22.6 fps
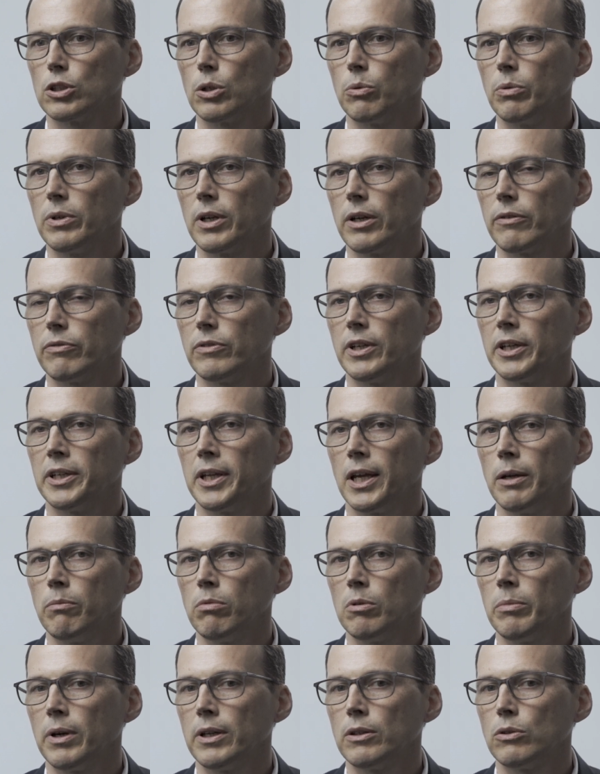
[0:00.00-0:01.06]
So we have the
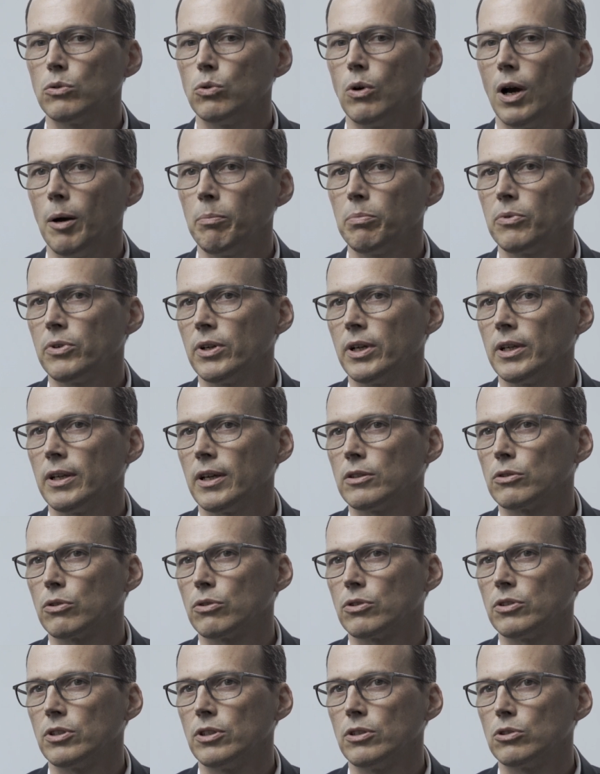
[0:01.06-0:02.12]
enablement to upgrade
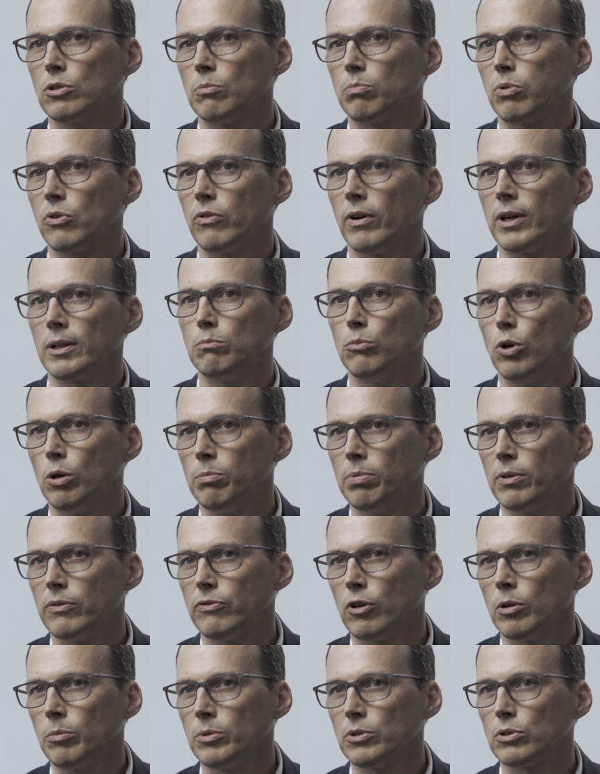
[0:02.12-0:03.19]
SoCs to provide more
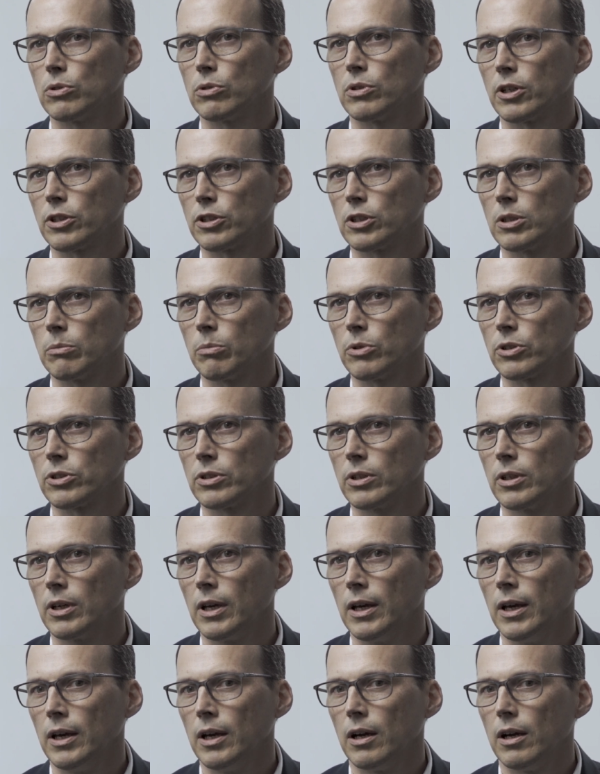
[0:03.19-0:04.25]
performance to customers.
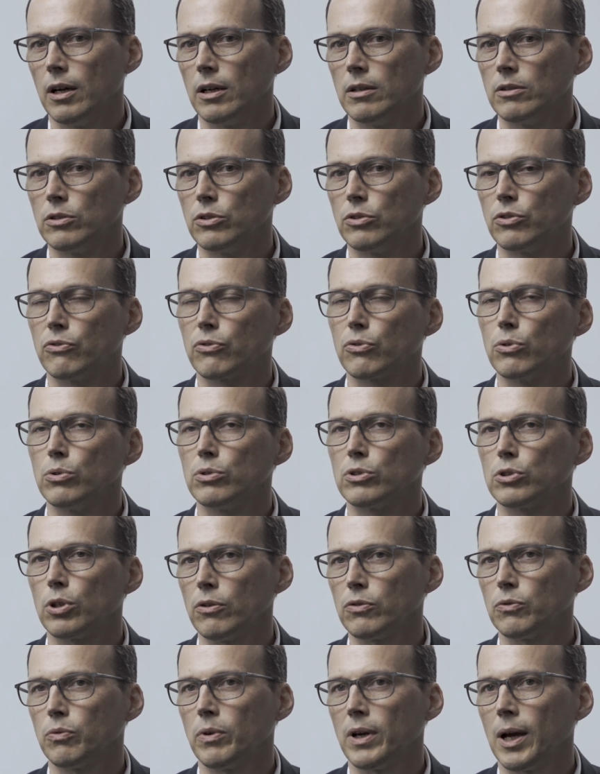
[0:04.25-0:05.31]
And through
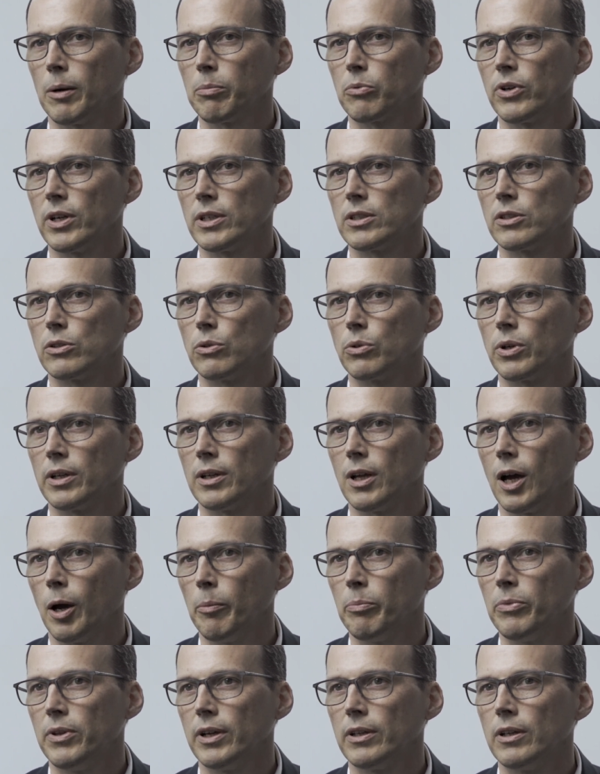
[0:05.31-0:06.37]
software upgrades, you can
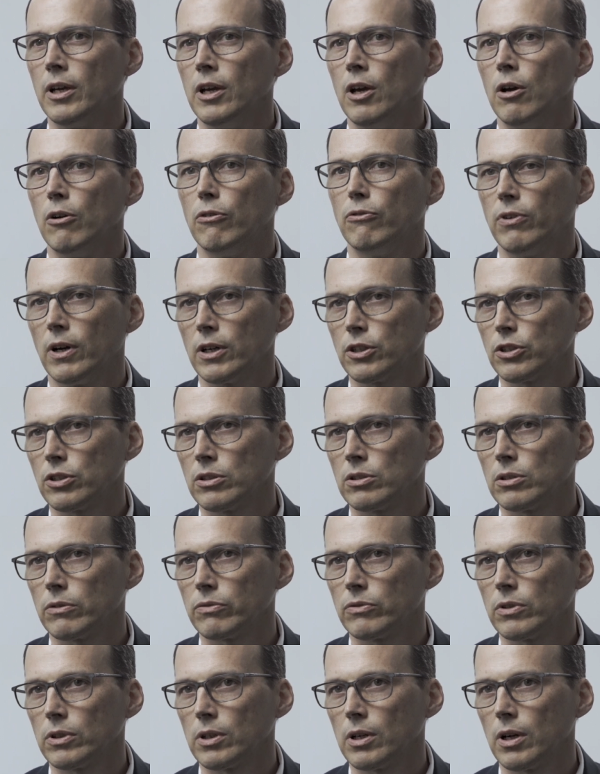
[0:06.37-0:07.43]
update functions
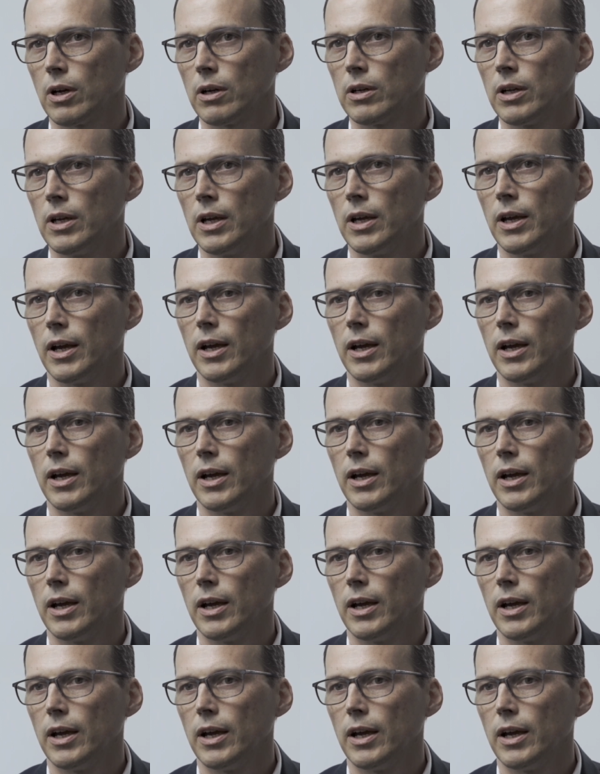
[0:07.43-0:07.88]
of the car